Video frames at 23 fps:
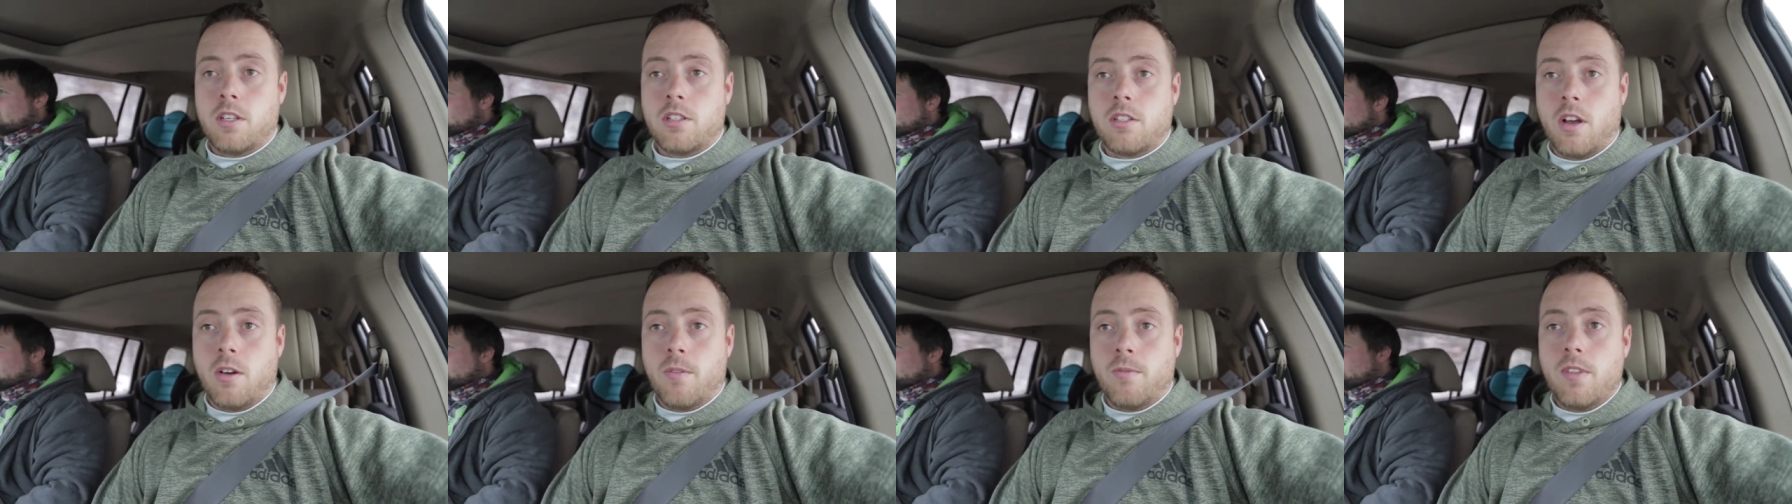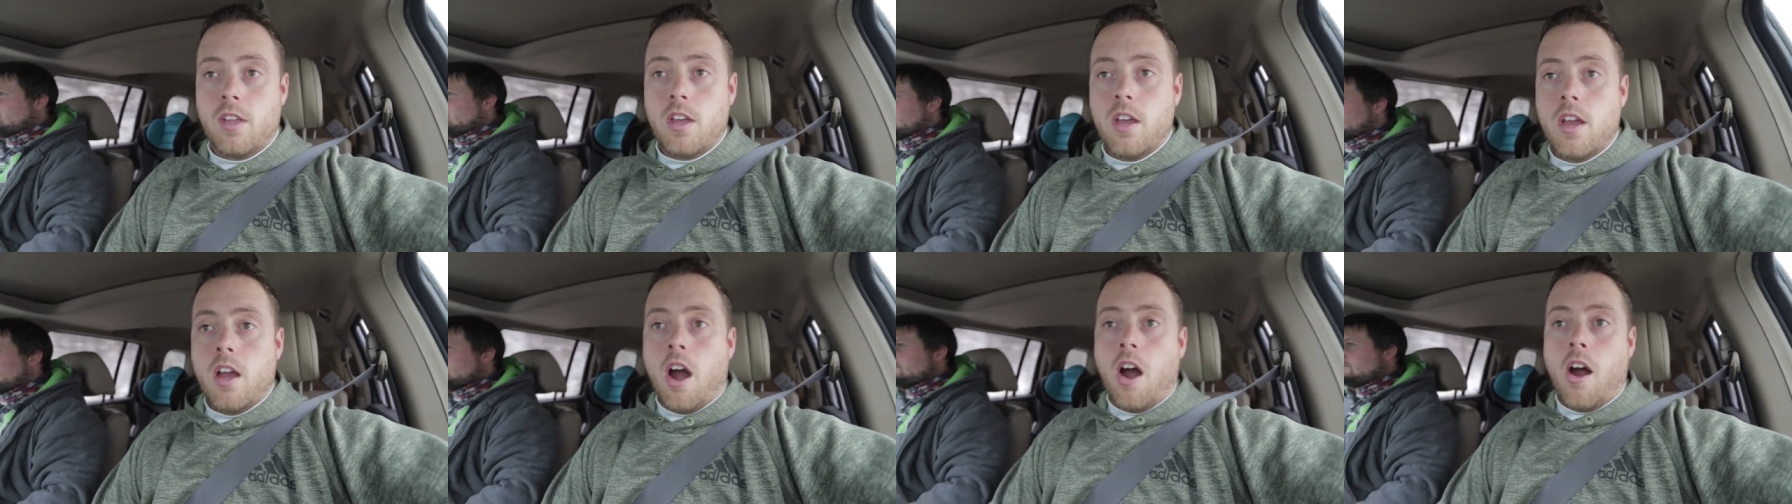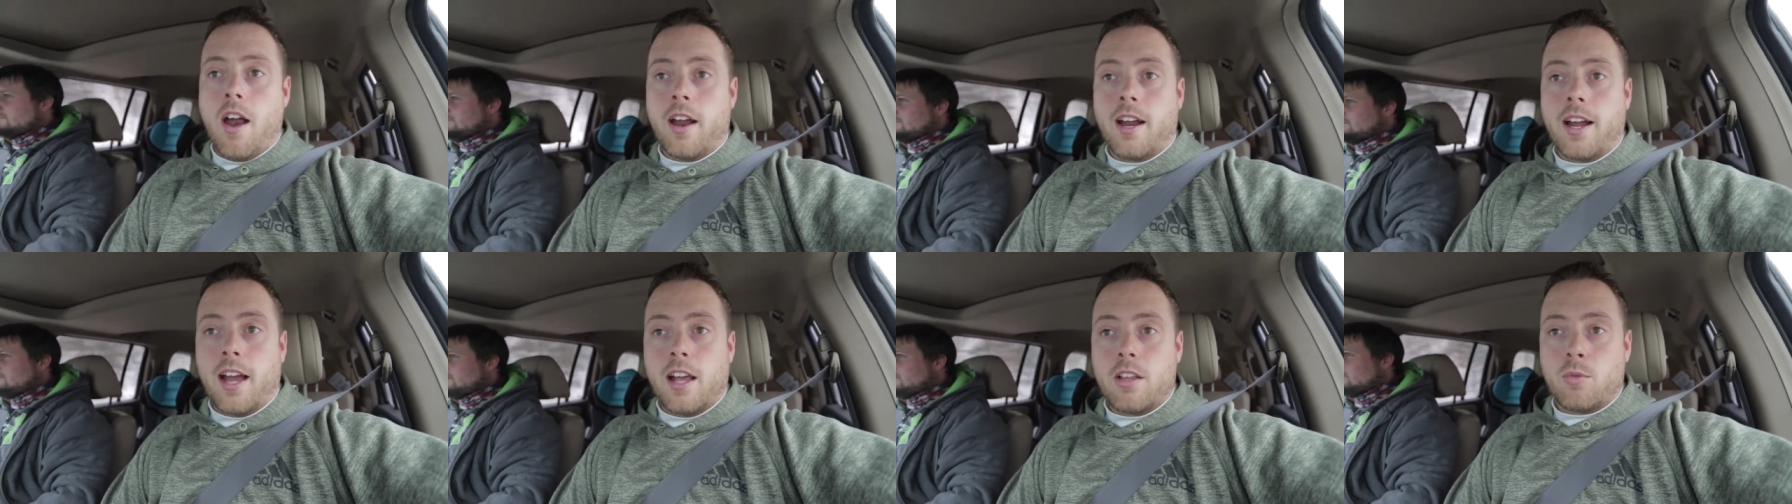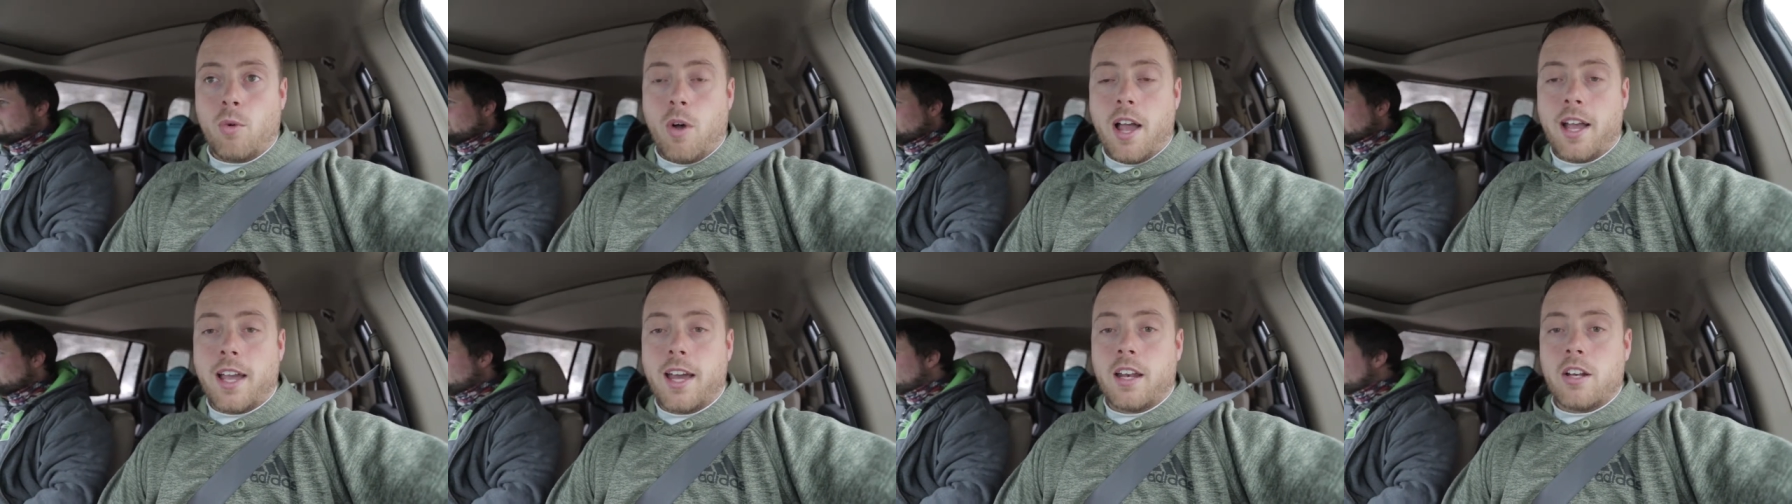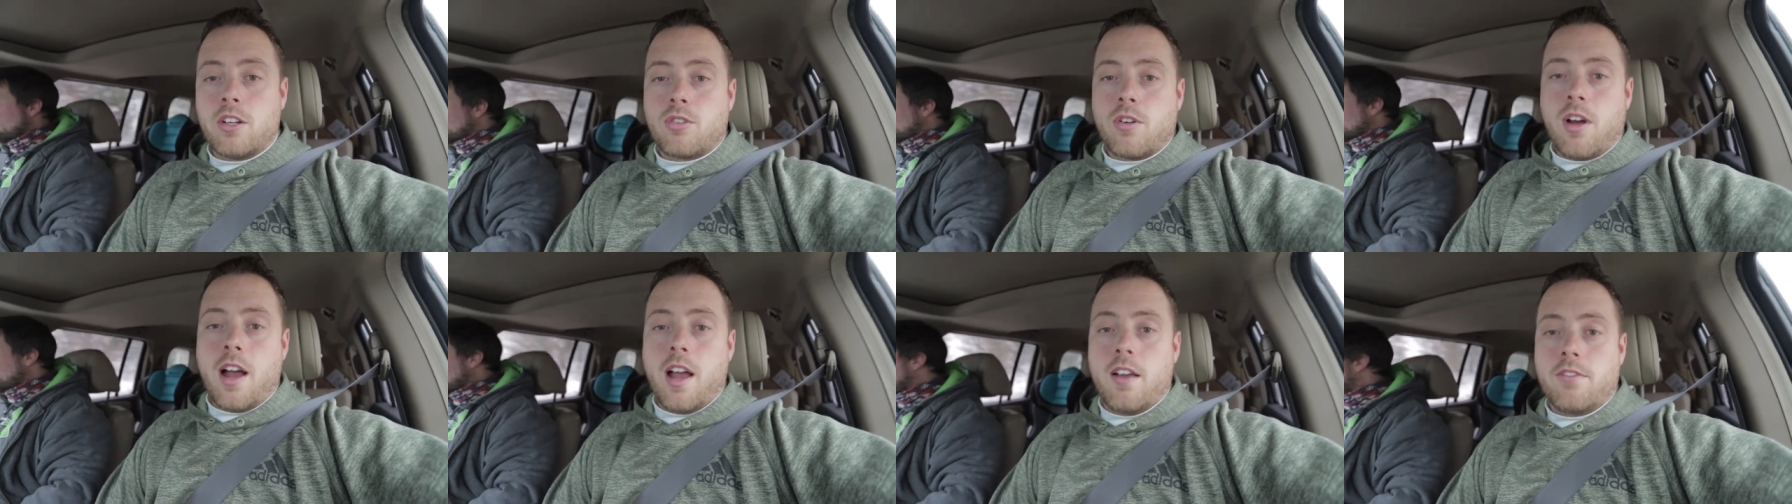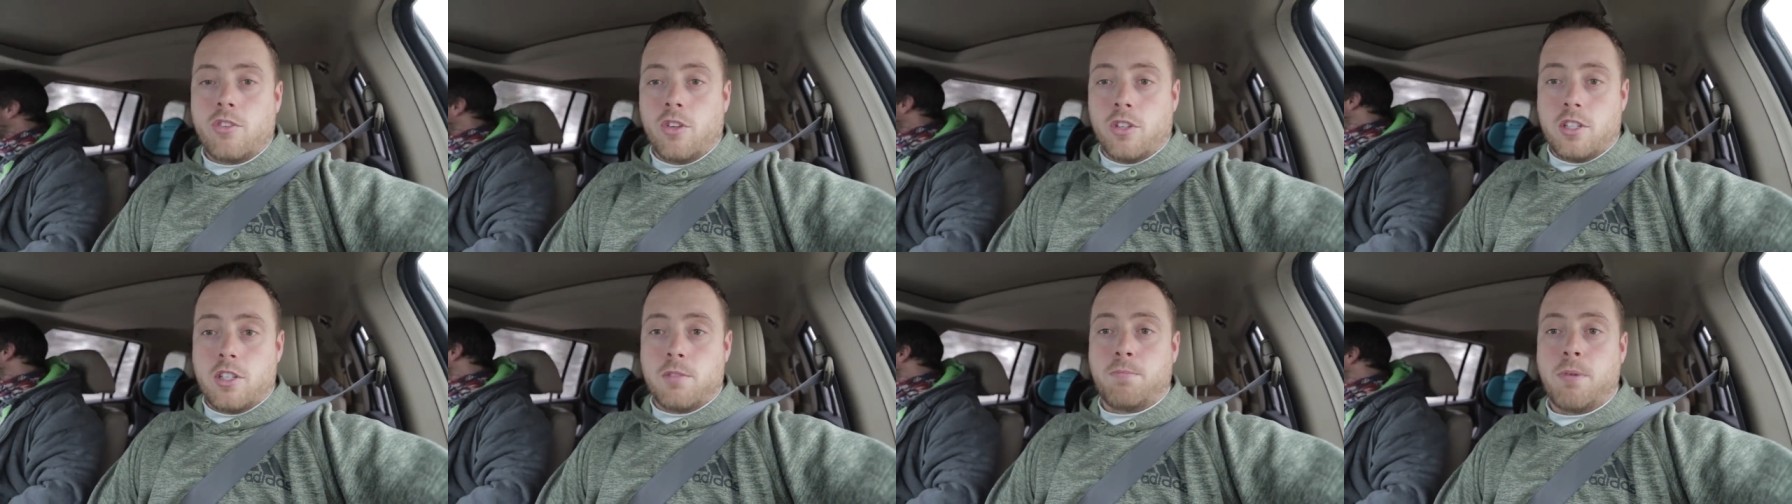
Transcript: So, all right, guys. Well, I gotta drive, so this